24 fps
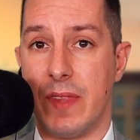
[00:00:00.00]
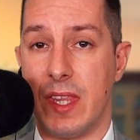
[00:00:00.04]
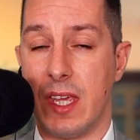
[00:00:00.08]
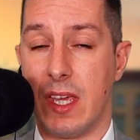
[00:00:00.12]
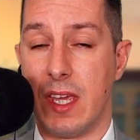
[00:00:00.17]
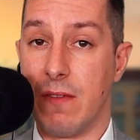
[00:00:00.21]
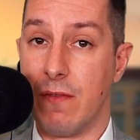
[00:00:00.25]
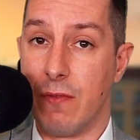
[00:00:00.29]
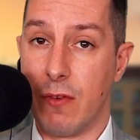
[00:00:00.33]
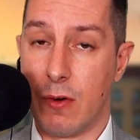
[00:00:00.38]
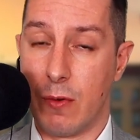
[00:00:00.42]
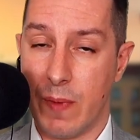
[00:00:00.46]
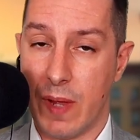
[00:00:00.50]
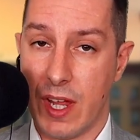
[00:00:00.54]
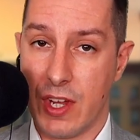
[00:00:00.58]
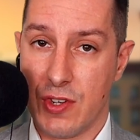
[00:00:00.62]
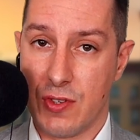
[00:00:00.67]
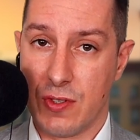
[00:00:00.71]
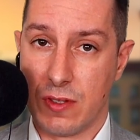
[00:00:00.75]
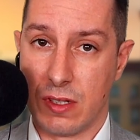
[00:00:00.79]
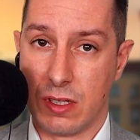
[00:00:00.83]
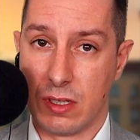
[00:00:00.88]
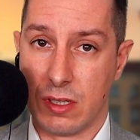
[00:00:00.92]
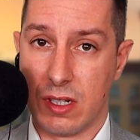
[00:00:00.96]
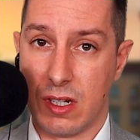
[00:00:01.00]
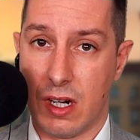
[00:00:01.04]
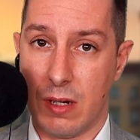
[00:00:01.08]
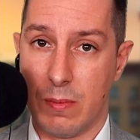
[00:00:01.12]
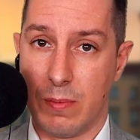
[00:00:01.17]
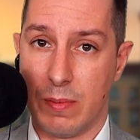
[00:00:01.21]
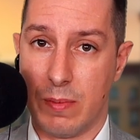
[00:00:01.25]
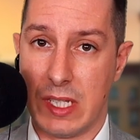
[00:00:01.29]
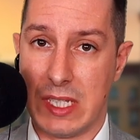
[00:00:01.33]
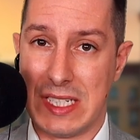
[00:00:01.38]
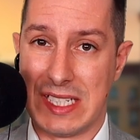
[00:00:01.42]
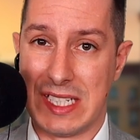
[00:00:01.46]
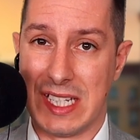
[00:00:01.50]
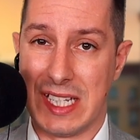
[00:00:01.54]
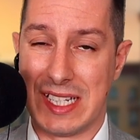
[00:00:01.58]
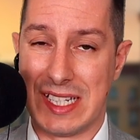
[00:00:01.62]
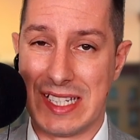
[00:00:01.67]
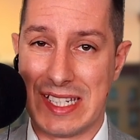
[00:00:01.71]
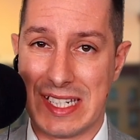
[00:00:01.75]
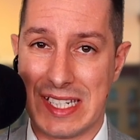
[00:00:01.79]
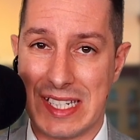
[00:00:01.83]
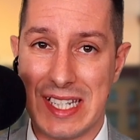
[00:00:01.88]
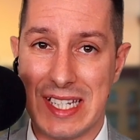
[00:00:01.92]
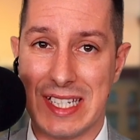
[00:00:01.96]
informational copies
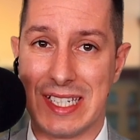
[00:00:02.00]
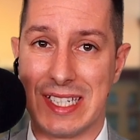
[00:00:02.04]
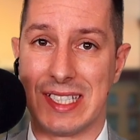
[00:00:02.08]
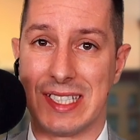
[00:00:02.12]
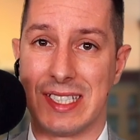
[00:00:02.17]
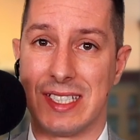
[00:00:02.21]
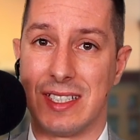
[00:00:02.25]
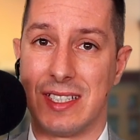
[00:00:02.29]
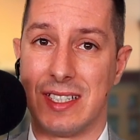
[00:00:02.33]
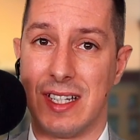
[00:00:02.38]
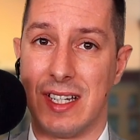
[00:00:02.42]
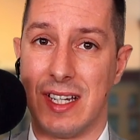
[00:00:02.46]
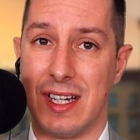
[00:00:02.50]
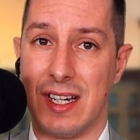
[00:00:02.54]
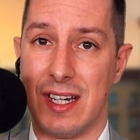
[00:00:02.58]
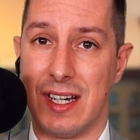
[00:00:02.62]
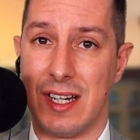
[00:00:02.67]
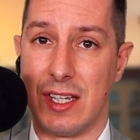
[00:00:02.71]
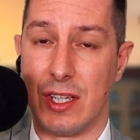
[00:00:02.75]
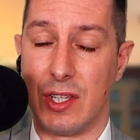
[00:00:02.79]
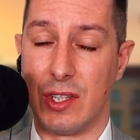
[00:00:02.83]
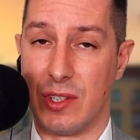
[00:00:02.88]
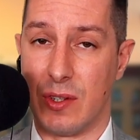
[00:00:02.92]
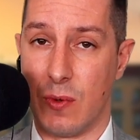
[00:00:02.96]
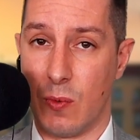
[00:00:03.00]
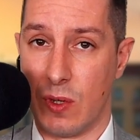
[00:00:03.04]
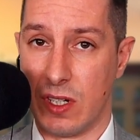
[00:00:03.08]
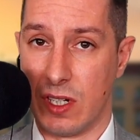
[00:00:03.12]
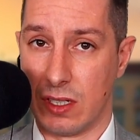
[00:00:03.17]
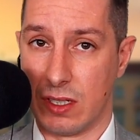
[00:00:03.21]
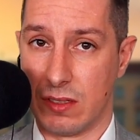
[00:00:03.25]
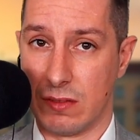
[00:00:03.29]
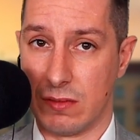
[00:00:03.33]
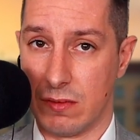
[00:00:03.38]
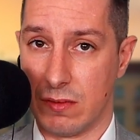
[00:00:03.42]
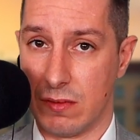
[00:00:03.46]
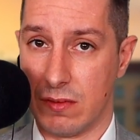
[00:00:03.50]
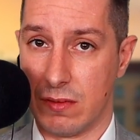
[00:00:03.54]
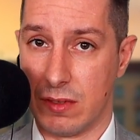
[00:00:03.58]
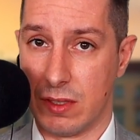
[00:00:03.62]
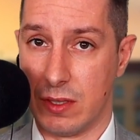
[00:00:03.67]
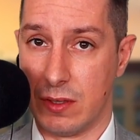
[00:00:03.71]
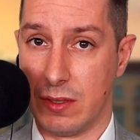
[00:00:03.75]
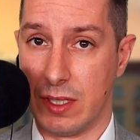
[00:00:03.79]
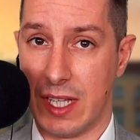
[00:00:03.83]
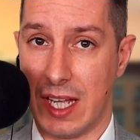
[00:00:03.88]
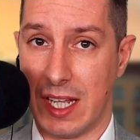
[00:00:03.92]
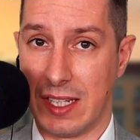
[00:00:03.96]
exist. You don't want to
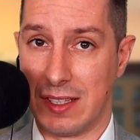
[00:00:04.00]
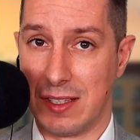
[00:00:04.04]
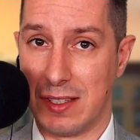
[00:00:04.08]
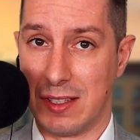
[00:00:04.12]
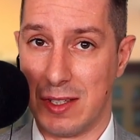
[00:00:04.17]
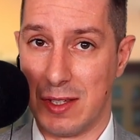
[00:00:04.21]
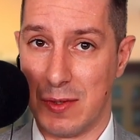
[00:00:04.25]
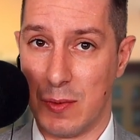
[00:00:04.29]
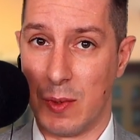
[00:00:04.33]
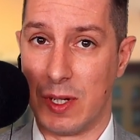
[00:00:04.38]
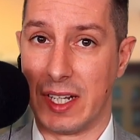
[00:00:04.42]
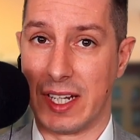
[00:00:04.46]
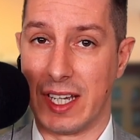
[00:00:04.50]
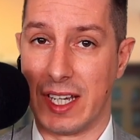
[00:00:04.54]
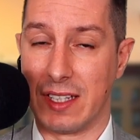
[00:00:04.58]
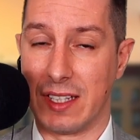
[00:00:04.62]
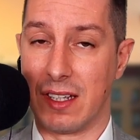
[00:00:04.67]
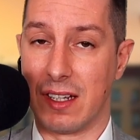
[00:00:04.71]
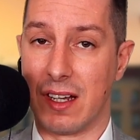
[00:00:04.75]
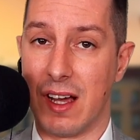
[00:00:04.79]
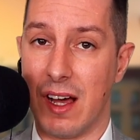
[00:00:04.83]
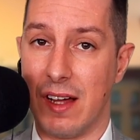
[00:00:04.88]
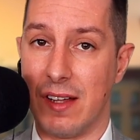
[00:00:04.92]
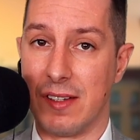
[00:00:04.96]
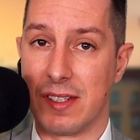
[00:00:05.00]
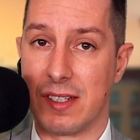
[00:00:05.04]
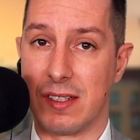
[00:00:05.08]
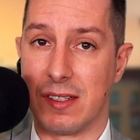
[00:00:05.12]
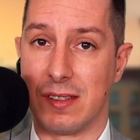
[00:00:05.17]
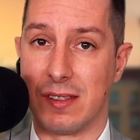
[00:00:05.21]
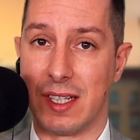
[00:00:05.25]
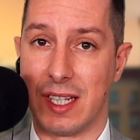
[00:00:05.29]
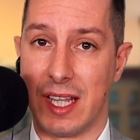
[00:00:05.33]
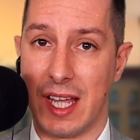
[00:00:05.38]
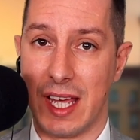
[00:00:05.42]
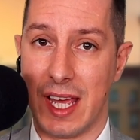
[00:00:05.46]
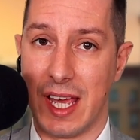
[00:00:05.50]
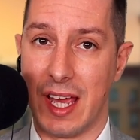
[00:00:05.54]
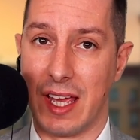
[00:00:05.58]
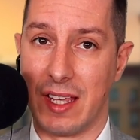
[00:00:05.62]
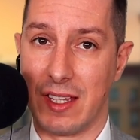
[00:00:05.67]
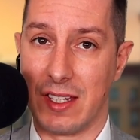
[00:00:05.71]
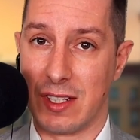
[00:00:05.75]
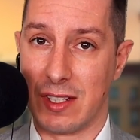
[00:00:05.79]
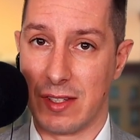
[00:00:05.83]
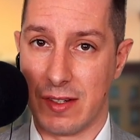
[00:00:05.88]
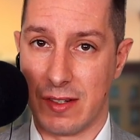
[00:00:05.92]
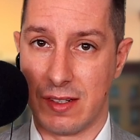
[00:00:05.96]
do that. You want to get the consulate
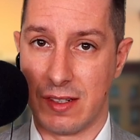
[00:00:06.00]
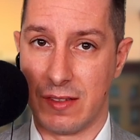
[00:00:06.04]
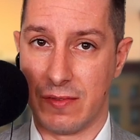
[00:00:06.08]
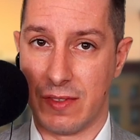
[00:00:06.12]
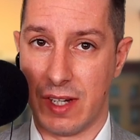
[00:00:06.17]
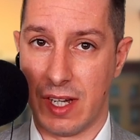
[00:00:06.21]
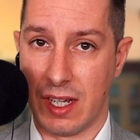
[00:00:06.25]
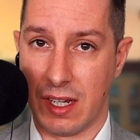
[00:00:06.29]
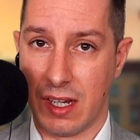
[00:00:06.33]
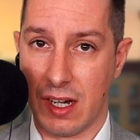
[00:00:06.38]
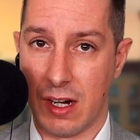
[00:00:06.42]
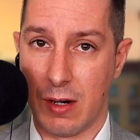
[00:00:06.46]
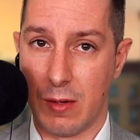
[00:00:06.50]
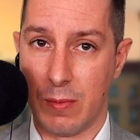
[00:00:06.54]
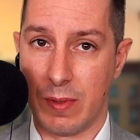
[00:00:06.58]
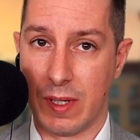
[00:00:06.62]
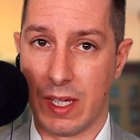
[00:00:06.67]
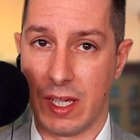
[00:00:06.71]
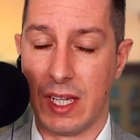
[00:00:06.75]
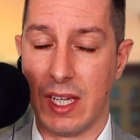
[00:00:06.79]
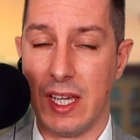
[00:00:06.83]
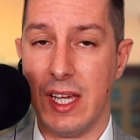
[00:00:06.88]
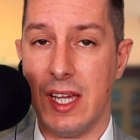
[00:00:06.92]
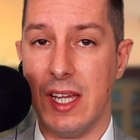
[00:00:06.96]
a certified copy